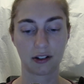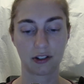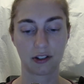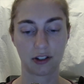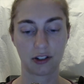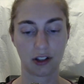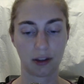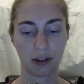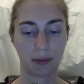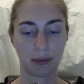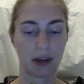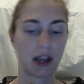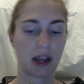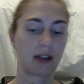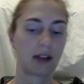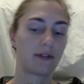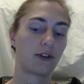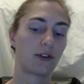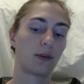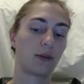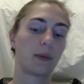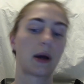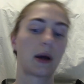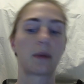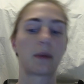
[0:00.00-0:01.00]
to the
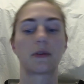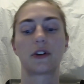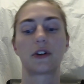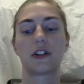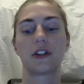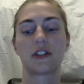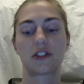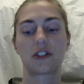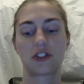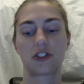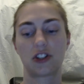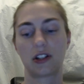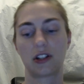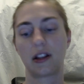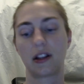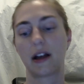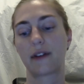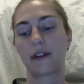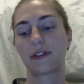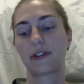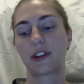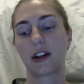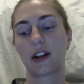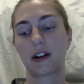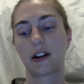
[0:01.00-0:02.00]
painful memories she'd
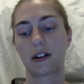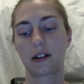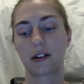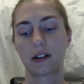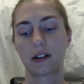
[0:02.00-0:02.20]
left there.